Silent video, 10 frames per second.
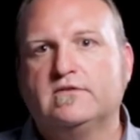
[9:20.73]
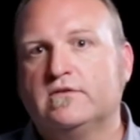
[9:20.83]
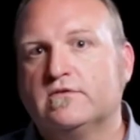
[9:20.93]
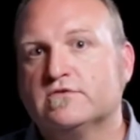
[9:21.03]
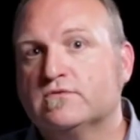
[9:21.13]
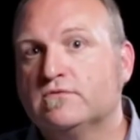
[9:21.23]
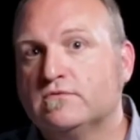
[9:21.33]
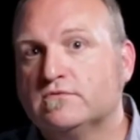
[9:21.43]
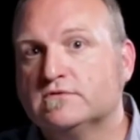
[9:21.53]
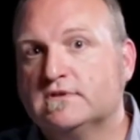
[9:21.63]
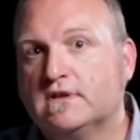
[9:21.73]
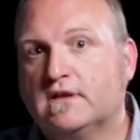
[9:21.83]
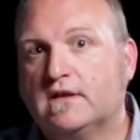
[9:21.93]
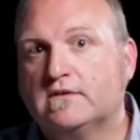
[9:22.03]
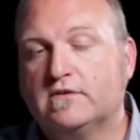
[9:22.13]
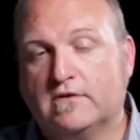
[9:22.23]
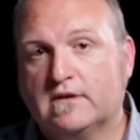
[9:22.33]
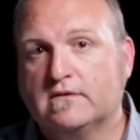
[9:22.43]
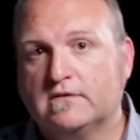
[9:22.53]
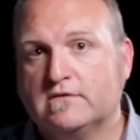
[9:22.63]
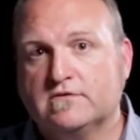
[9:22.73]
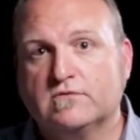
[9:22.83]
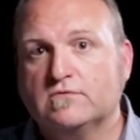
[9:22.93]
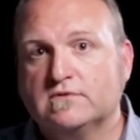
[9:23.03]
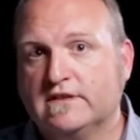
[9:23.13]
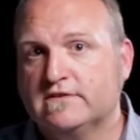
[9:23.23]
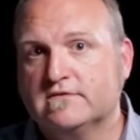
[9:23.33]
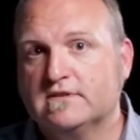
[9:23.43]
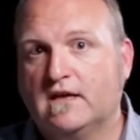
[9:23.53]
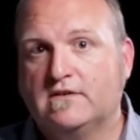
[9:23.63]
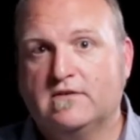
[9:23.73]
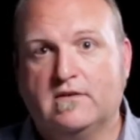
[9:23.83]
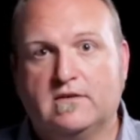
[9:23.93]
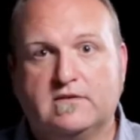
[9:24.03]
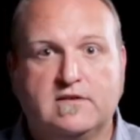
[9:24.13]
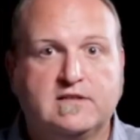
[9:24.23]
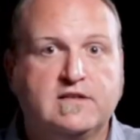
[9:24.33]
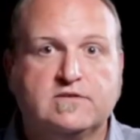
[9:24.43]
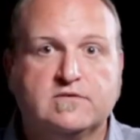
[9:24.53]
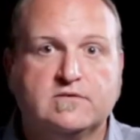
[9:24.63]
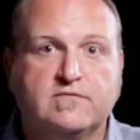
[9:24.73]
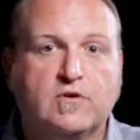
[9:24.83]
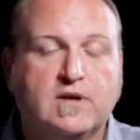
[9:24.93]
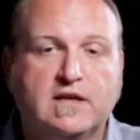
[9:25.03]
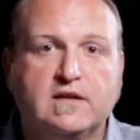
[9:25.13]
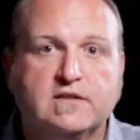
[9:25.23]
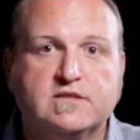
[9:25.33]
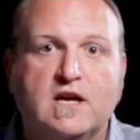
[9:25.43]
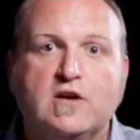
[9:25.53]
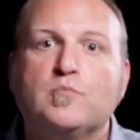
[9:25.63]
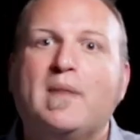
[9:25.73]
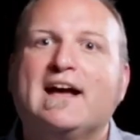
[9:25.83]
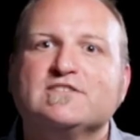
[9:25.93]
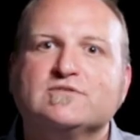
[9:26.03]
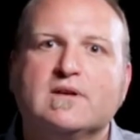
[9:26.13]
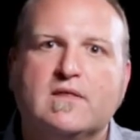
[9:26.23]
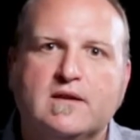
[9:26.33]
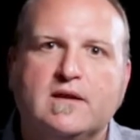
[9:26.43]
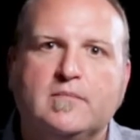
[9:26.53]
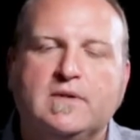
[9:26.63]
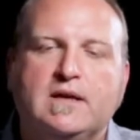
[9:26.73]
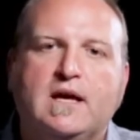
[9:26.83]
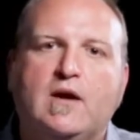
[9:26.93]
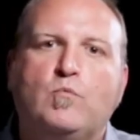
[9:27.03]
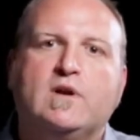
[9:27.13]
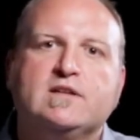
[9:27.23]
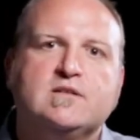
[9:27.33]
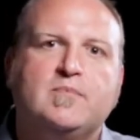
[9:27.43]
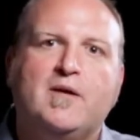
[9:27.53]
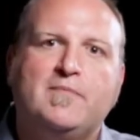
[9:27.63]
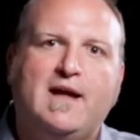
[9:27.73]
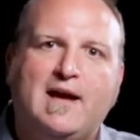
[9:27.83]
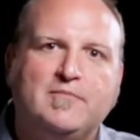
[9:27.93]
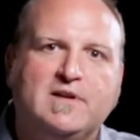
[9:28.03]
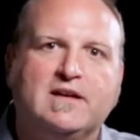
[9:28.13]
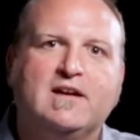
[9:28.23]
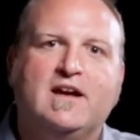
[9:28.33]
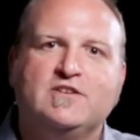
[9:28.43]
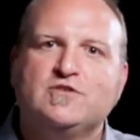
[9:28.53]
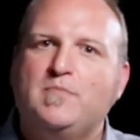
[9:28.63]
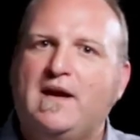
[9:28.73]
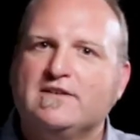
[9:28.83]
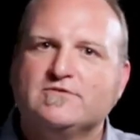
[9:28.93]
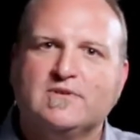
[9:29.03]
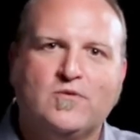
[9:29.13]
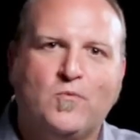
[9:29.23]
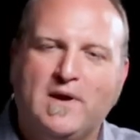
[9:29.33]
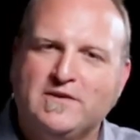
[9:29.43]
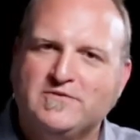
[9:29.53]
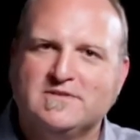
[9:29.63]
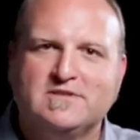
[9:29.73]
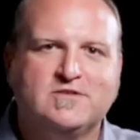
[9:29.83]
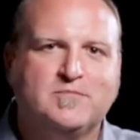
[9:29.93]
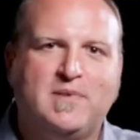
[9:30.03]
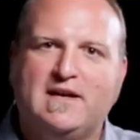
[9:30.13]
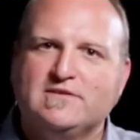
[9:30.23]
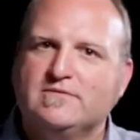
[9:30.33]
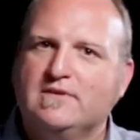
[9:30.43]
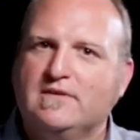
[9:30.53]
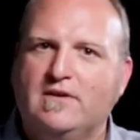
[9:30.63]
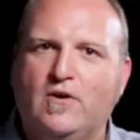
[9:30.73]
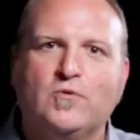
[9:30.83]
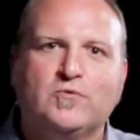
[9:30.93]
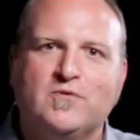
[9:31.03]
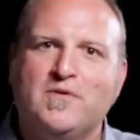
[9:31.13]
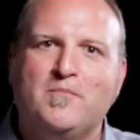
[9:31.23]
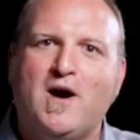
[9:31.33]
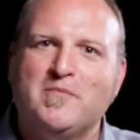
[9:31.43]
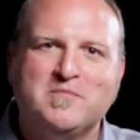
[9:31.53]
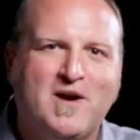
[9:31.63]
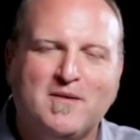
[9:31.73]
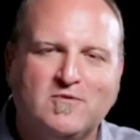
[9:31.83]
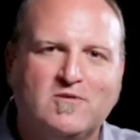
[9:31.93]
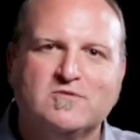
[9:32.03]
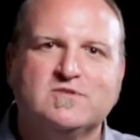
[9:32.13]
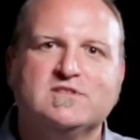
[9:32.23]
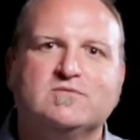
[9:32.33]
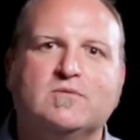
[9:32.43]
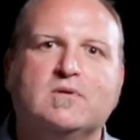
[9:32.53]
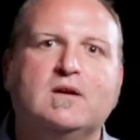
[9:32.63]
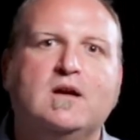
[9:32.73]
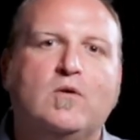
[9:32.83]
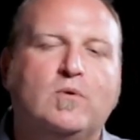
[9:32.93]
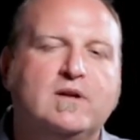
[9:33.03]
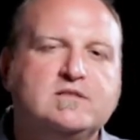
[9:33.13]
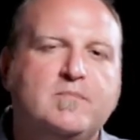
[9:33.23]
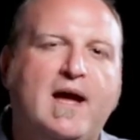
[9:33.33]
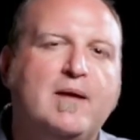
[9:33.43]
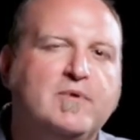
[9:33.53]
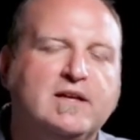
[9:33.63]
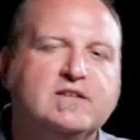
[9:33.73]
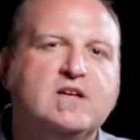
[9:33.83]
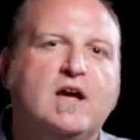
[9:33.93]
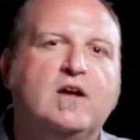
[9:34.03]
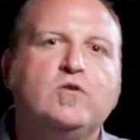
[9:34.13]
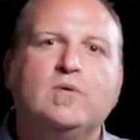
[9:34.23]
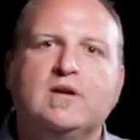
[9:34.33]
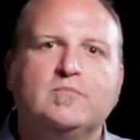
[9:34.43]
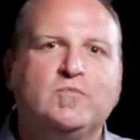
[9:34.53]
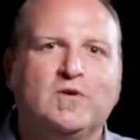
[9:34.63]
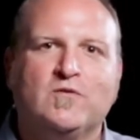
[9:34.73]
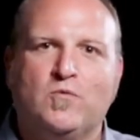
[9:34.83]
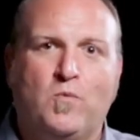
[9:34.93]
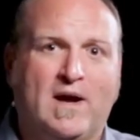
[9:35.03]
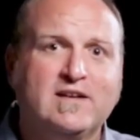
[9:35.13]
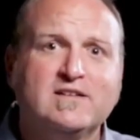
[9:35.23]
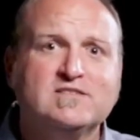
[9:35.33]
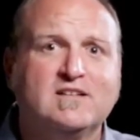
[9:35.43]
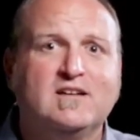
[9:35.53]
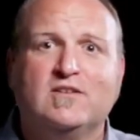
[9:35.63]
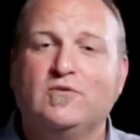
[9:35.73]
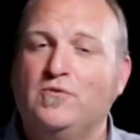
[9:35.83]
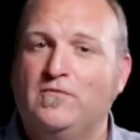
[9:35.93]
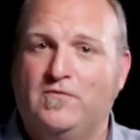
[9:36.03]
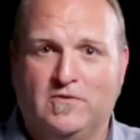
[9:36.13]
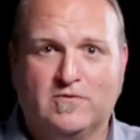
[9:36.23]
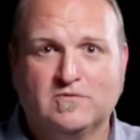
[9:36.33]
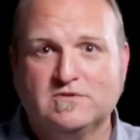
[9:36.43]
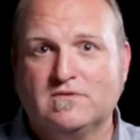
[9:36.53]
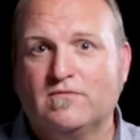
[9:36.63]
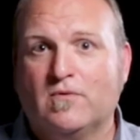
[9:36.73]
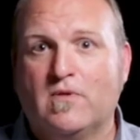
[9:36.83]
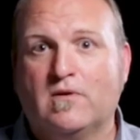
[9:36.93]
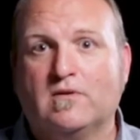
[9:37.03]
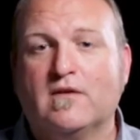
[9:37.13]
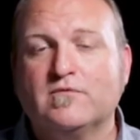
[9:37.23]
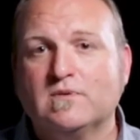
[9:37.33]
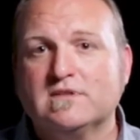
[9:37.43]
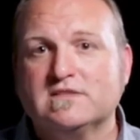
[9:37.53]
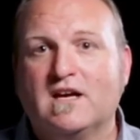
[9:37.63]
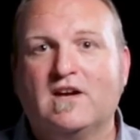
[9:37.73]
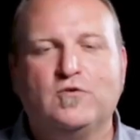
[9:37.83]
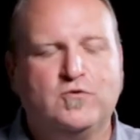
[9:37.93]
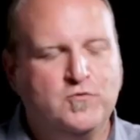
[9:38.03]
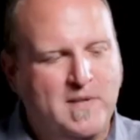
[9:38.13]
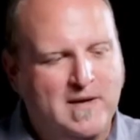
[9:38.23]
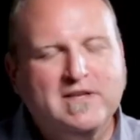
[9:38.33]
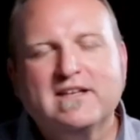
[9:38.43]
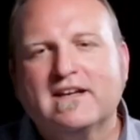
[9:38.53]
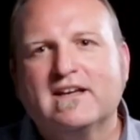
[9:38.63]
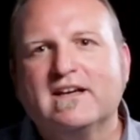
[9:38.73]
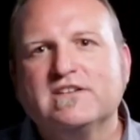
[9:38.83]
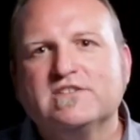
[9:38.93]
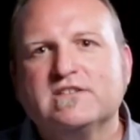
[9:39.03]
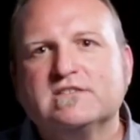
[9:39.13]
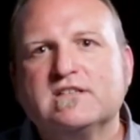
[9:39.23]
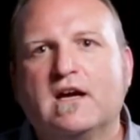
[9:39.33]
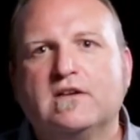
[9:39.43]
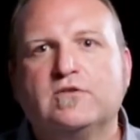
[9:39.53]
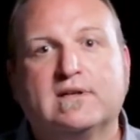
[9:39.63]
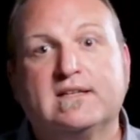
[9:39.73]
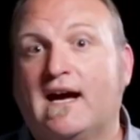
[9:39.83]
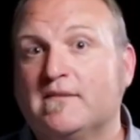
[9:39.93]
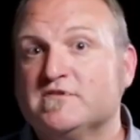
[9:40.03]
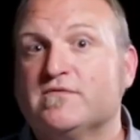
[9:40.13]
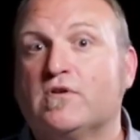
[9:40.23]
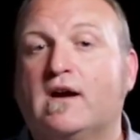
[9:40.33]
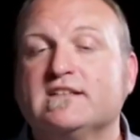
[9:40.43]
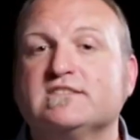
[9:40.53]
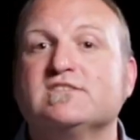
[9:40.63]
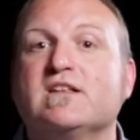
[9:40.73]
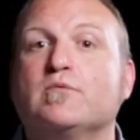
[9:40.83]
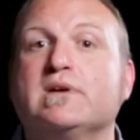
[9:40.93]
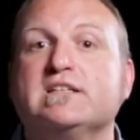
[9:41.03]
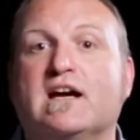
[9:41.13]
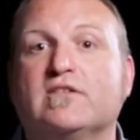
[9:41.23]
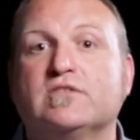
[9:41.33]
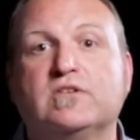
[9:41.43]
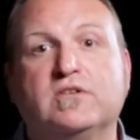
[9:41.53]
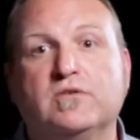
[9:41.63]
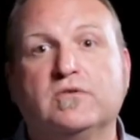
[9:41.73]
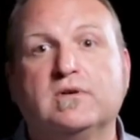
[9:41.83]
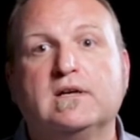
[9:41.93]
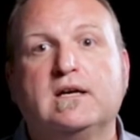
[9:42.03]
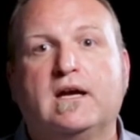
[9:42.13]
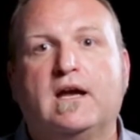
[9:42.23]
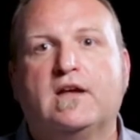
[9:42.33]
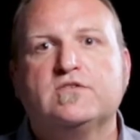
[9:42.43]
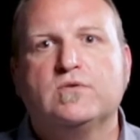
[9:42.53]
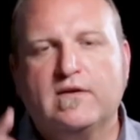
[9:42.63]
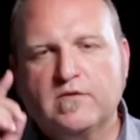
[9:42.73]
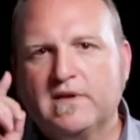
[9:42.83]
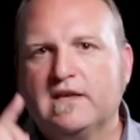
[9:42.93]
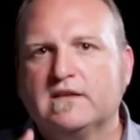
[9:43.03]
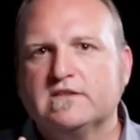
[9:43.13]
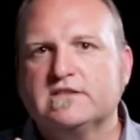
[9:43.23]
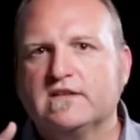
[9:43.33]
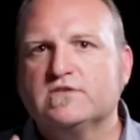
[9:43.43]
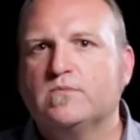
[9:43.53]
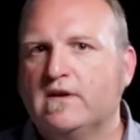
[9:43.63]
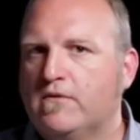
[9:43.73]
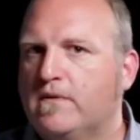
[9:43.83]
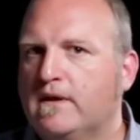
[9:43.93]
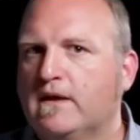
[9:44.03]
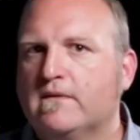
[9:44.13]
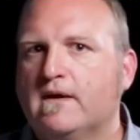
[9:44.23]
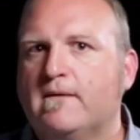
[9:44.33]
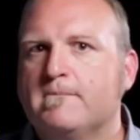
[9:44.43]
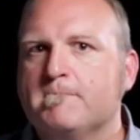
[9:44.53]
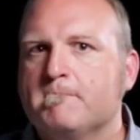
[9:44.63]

to your schools, to your school teachers, to the teachers of your kids. You're pastoring them. And what ends up happening as you're pastoring the waitress, as you're pastoring the owner of the mom and pop grocery store, what ends up happening is you end up doing their weddings, you do funerals for their loved ones, you do baby dedications. During times of crisis, they reach out to you. And so you have to begin to change the way you think that